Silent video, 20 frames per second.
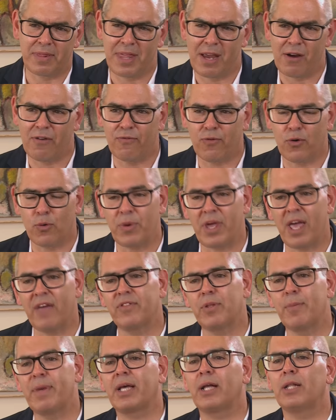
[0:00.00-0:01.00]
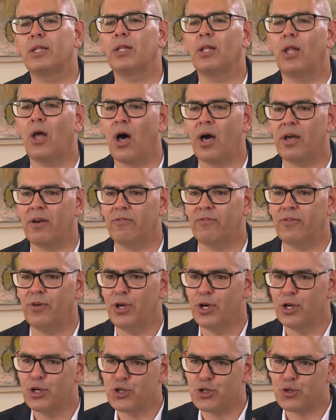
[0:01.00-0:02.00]
Therefore, we have to make a lot of
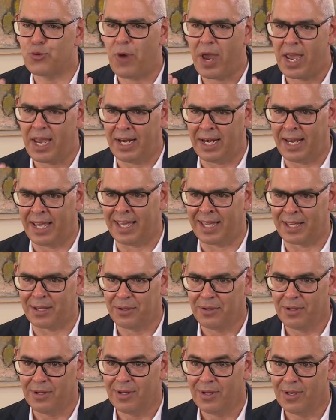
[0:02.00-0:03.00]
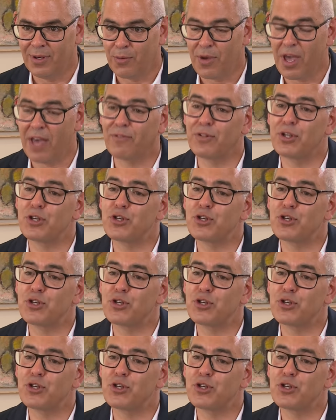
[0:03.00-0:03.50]
training. We have to